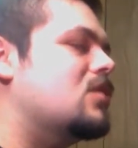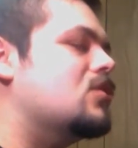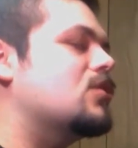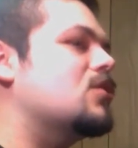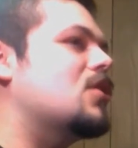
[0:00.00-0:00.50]

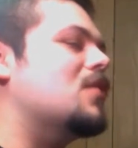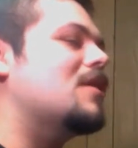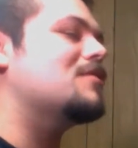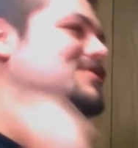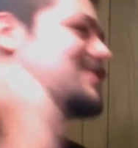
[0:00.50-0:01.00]
No.
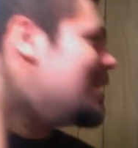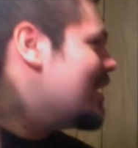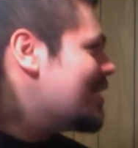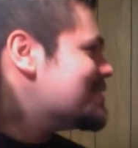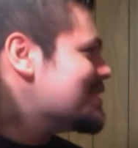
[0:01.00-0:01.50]
I was
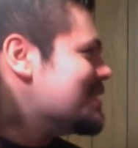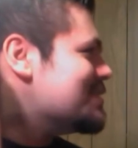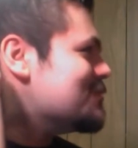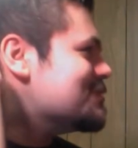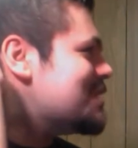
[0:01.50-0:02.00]
thinking
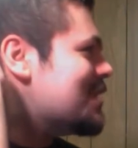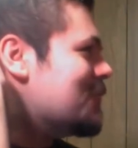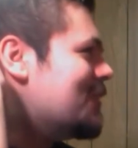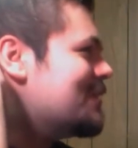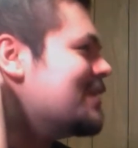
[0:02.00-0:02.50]
there was that
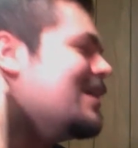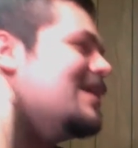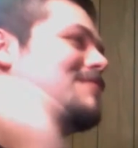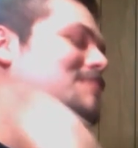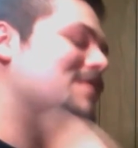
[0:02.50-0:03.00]
one,
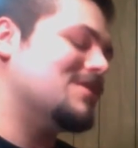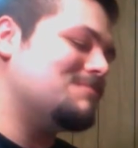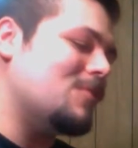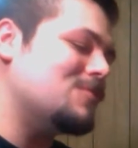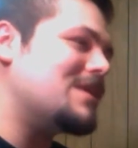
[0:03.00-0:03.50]
because
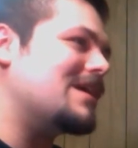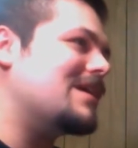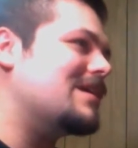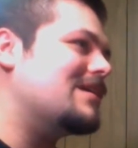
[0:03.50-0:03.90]
Bojack,